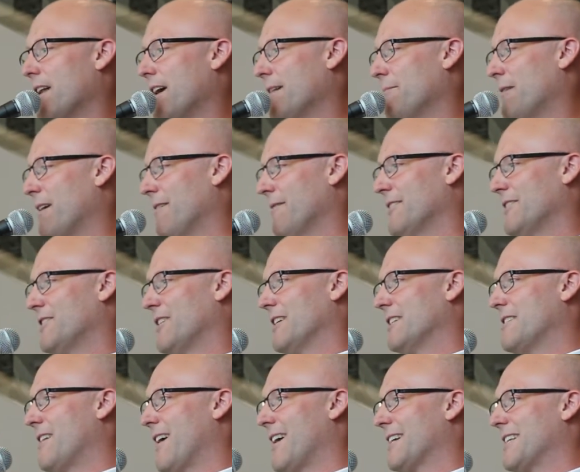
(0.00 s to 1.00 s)
and I have
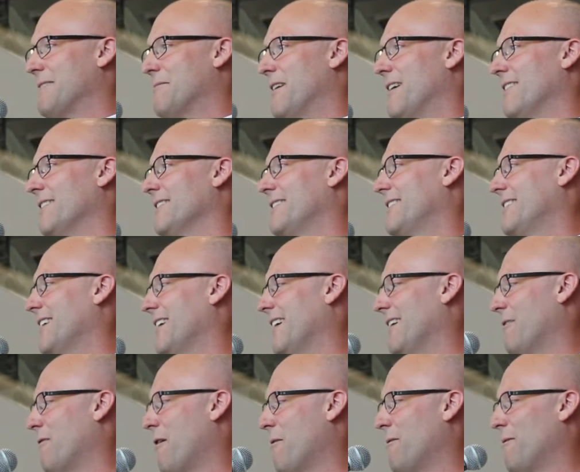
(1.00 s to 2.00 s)
talked about
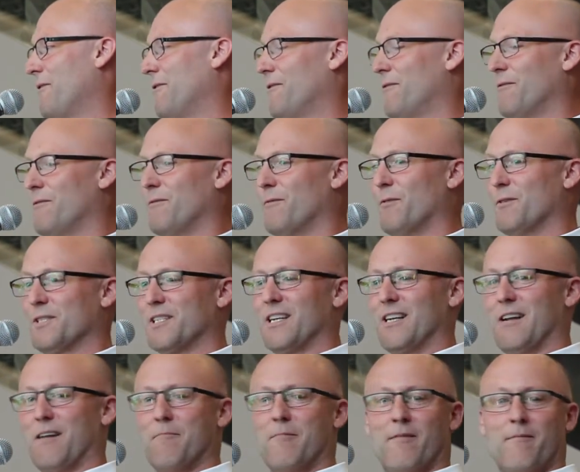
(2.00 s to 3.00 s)
uh, was
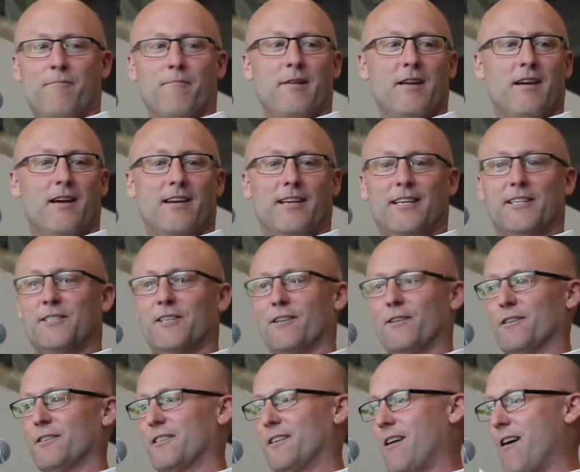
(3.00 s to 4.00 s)
going to be on each
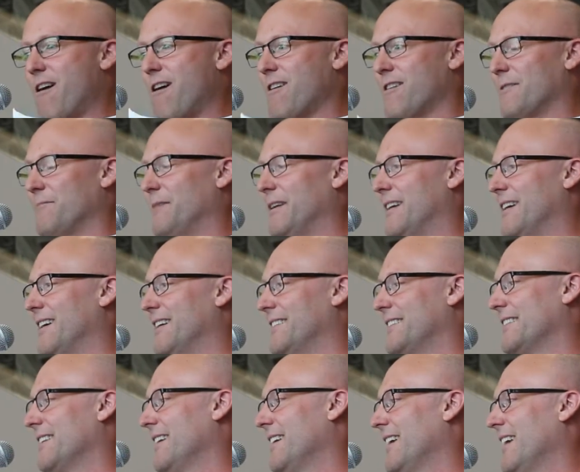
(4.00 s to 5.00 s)
other's card
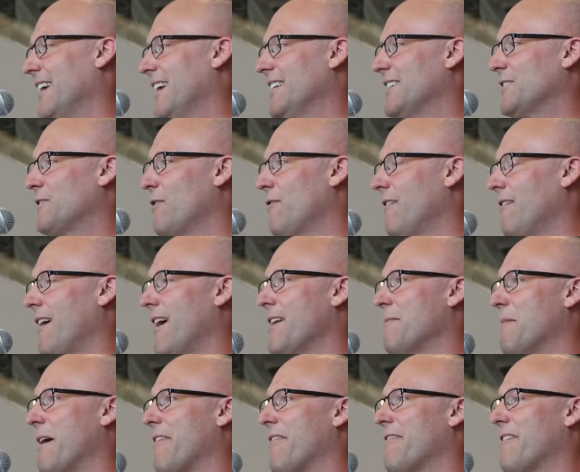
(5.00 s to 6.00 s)
because he stole a
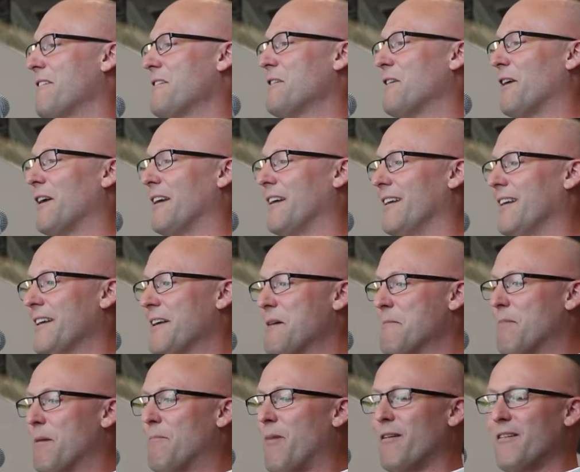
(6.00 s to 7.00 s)
lot of my thunder.
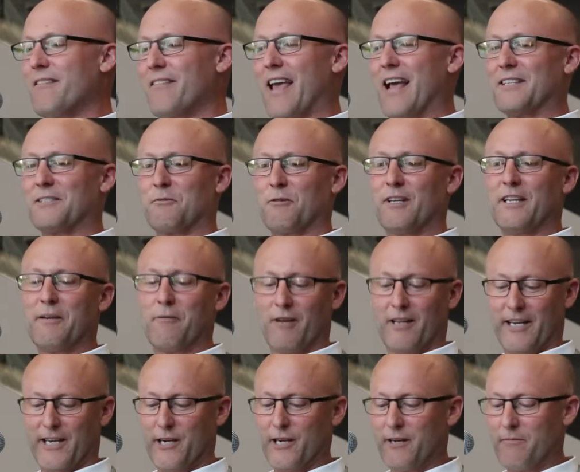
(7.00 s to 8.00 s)
But part of that's really,
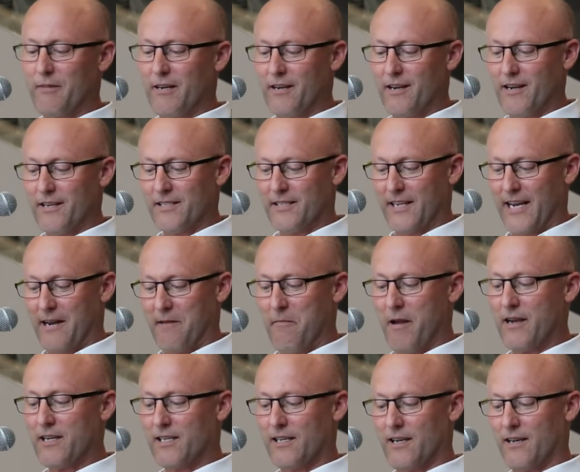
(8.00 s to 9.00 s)
really good because it
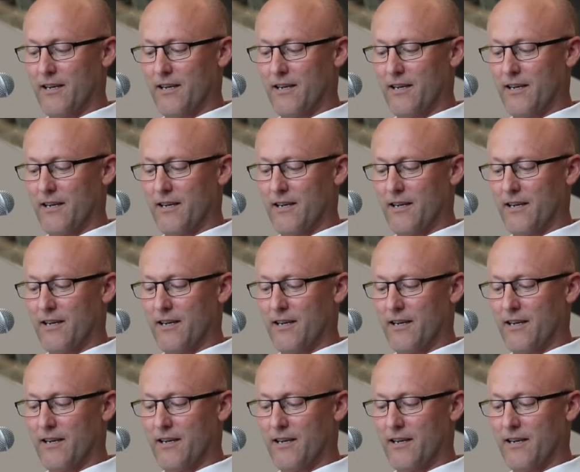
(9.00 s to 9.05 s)
makes